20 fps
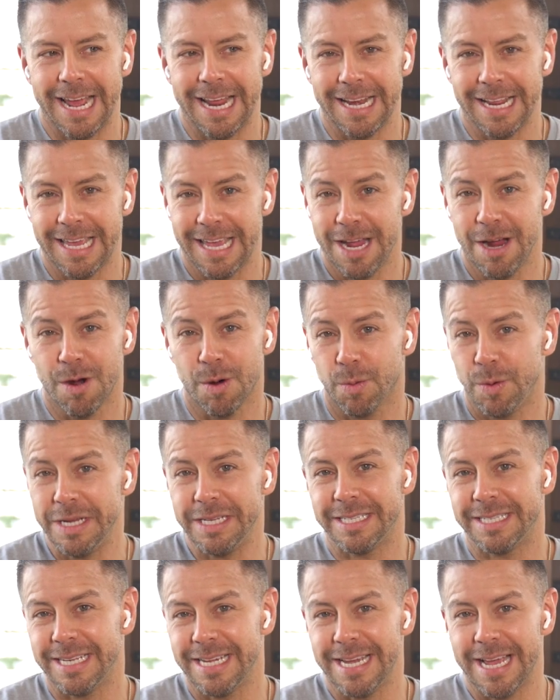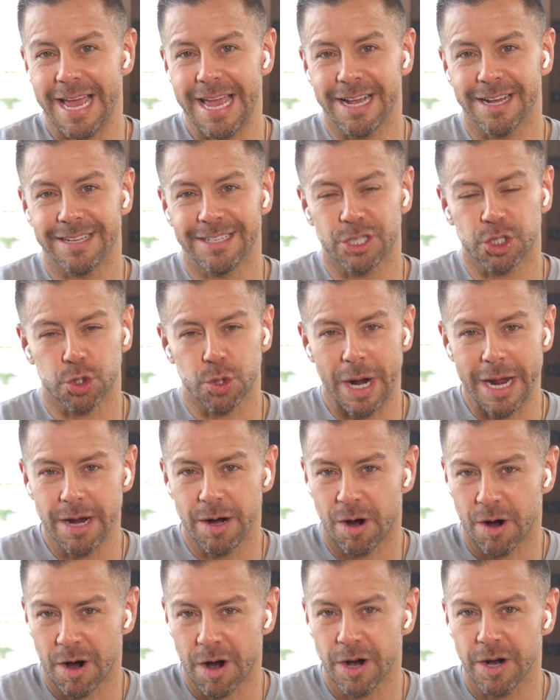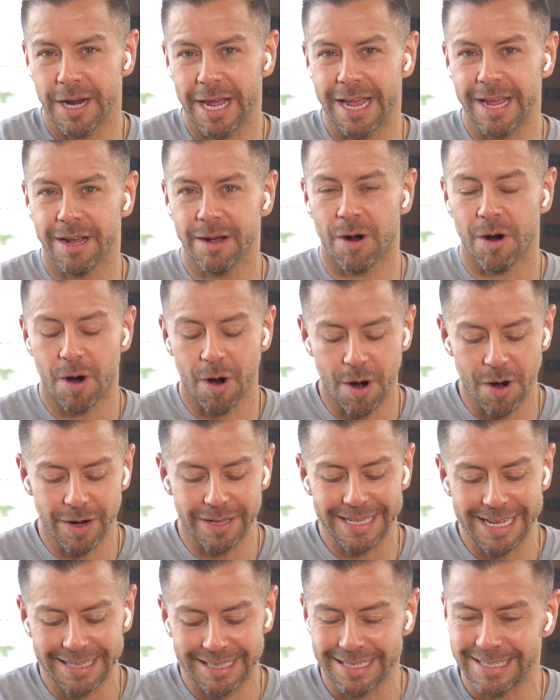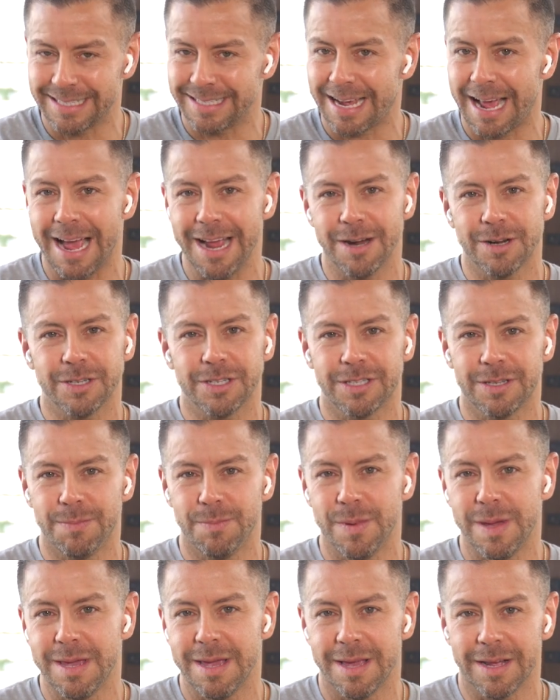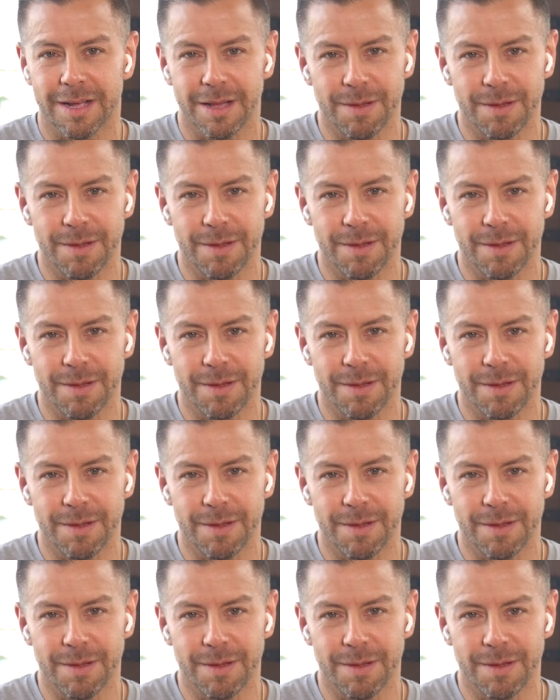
and here we see a contrite heart, a heart that desires to be in